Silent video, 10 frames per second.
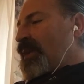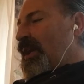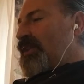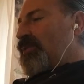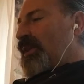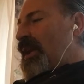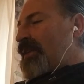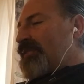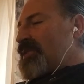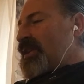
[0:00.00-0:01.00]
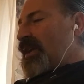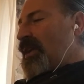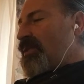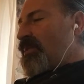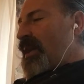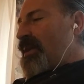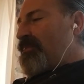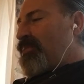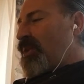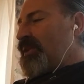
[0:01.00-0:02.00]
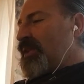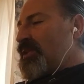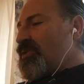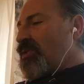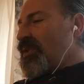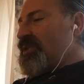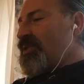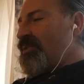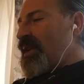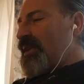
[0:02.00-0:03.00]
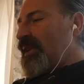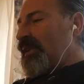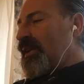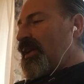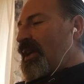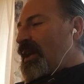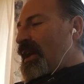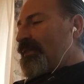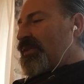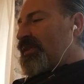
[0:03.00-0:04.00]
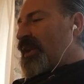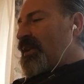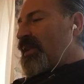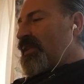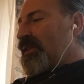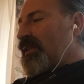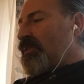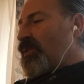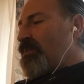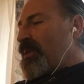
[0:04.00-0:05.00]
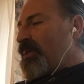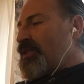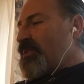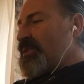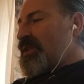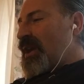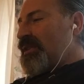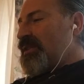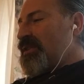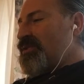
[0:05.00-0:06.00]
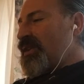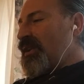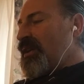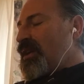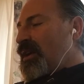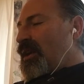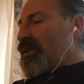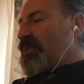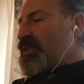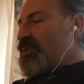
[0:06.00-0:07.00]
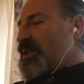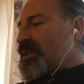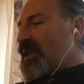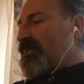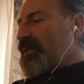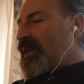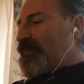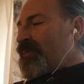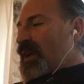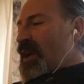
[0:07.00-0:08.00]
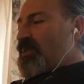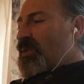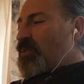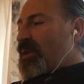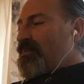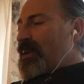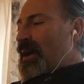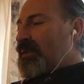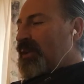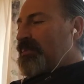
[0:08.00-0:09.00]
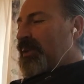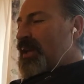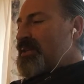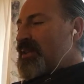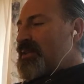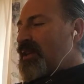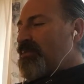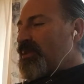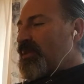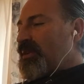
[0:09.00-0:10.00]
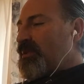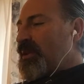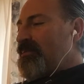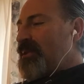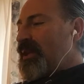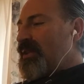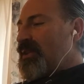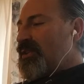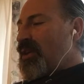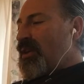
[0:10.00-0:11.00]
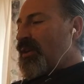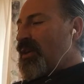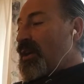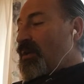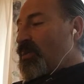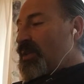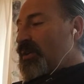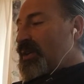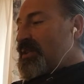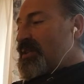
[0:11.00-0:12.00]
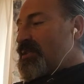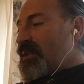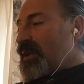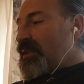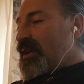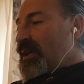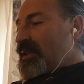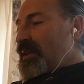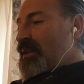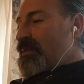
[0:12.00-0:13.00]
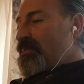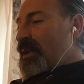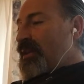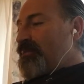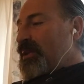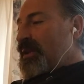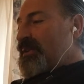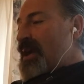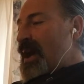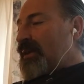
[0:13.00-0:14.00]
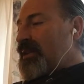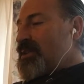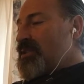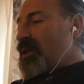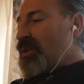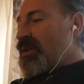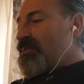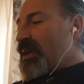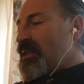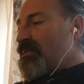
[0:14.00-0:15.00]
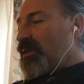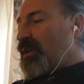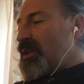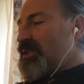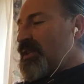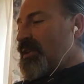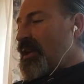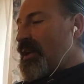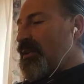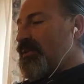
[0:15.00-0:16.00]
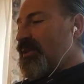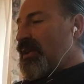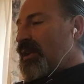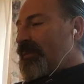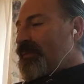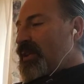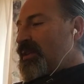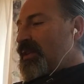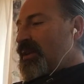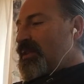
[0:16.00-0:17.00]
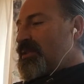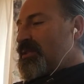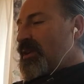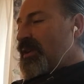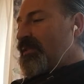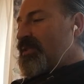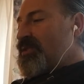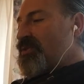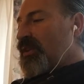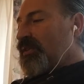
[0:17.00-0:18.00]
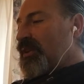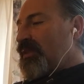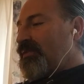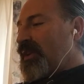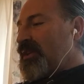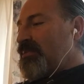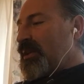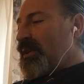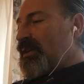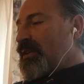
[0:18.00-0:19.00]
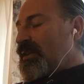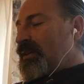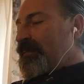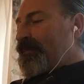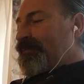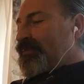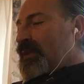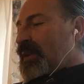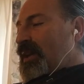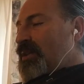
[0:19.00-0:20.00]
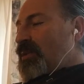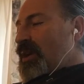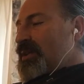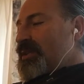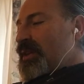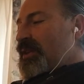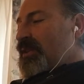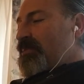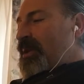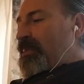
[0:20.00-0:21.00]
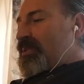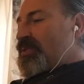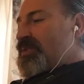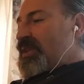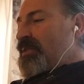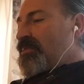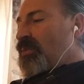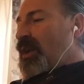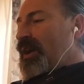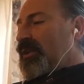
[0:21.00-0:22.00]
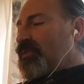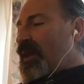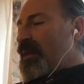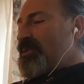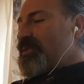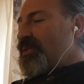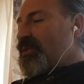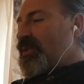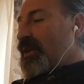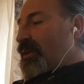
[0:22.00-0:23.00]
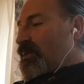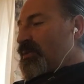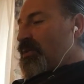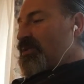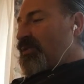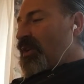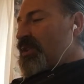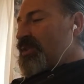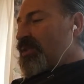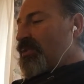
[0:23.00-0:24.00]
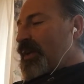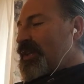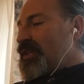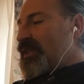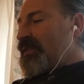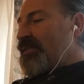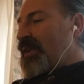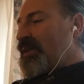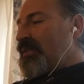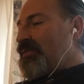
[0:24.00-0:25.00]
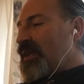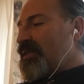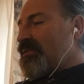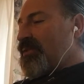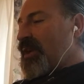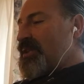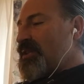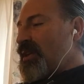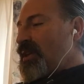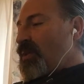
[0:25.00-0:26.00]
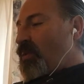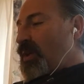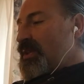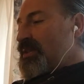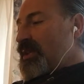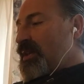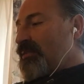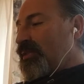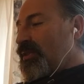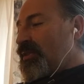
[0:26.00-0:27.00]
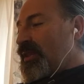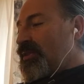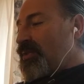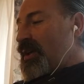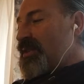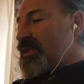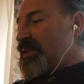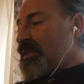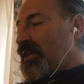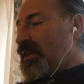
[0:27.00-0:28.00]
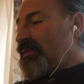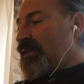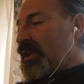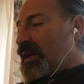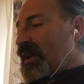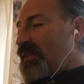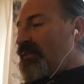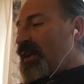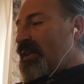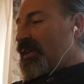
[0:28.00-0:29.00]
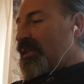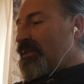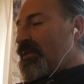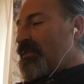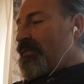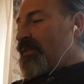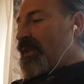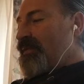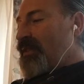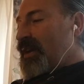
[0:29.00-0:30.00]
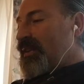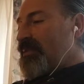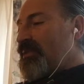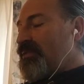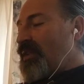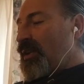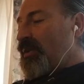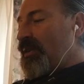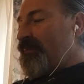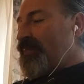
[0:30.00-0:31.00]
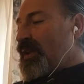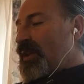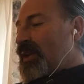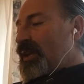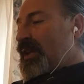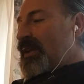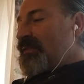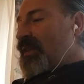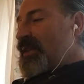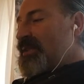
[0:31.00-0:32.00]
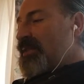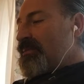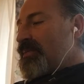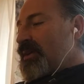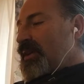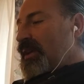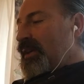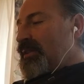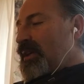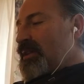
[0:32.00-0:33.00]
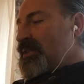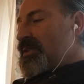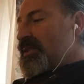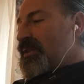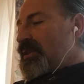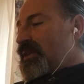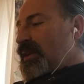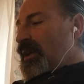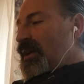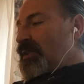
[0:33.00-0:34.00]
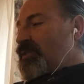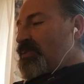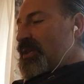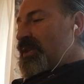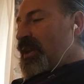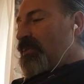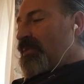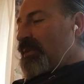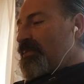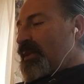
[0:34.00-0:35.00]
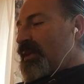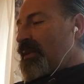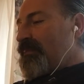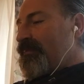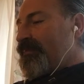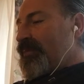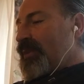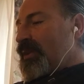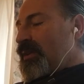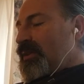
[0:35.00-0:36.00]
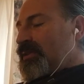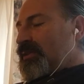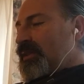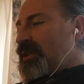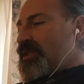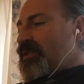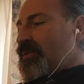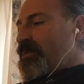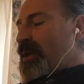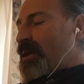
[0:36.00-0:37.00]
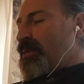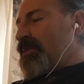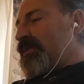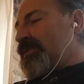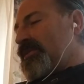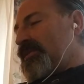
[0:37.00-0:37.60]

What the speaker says: And you laughed, seeing how the ram pointed its horns threateningly after tearing the little rope by which it was tied to the tree under which we slept, and with one bound it placed itself between me and the dog, without considering that it might have been attacked and slaughtered by the Molossian hound in the uneven struggle to defend me. Likewise, the peoples who seem wild rams to you will go as far as to courageously defend the faith of Christ, once they have learned that Christ is love, inviting them to follow him. He invites them, he does, and you must help them to come. Listen to a parable.